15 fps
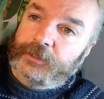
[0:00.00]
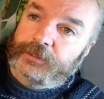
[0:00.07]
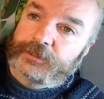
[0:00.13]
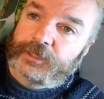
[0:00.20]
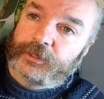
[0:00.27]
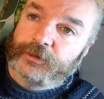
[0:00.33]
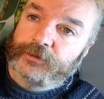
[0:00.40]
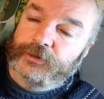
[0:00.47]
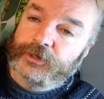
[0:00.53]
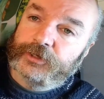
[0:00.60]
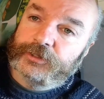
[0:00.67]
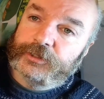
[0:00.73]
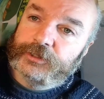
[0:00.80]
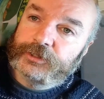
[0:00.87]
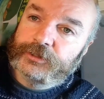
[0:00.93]
It's a
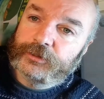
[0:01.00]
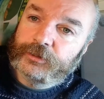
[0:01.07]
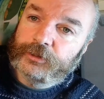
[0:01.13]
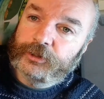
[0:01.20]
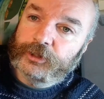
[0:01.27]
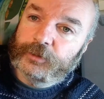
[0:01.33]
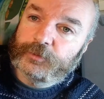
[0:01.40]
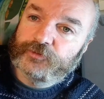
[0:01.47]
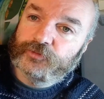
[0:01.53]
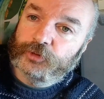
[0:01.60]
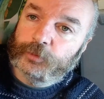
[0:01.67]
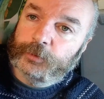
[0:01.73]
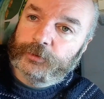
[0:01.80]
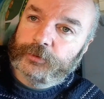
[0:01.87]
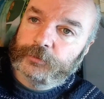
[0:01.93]
3rd edition GURPS
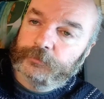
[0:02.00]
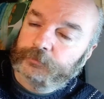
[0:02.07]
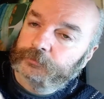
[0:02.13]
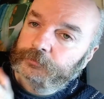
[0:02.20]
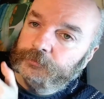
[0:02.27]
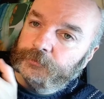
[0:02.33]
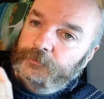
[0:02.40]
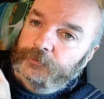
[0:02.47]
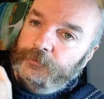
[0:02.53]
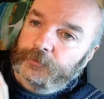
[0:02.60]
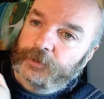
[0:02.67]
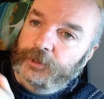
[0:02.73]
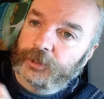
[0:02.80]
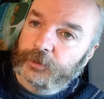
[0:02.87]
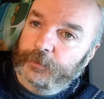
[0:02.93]
rulebook,
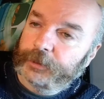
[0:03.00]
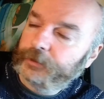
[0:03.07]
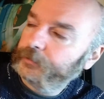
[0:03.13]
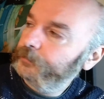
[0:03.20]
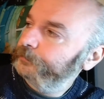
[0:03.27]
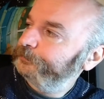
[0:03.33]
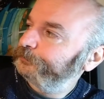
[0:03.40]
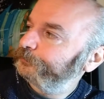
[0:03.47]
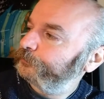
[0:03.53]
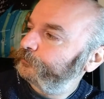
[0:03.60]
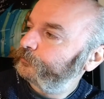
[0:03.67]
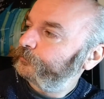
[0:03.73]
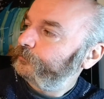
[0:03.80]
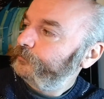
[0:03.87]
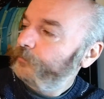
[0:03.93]
hardback,
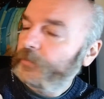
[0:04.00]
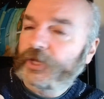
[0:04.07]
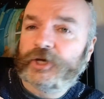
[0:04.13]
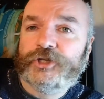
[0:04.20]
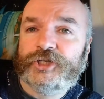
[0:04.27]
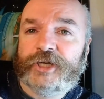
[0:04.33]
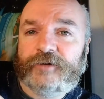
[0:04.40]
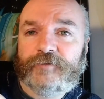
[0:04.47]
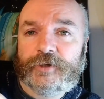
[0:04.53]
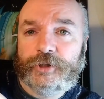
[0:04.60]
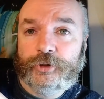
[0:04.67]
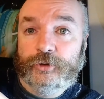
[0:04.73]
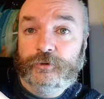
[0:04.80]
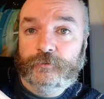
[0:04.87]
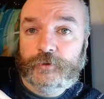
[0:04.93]
generic
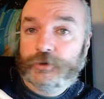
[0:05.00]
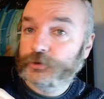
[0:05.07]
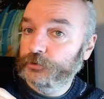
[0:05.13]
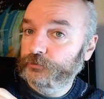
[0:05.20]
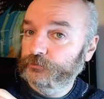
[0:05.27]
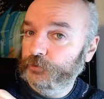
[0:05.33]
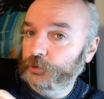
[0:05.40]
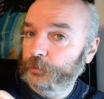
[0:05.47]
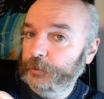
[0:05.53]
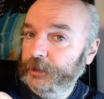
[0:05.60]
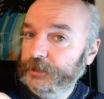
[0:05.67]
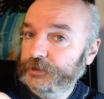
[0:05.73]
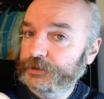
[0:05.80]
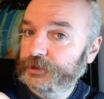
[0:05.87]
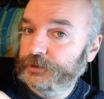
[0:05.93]
universal
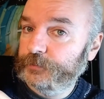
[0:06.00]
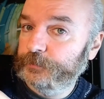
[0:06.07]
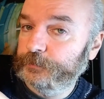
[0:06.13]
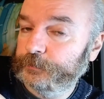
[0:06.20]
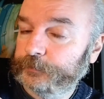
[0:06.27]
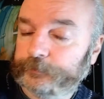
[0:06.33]
role-playing system.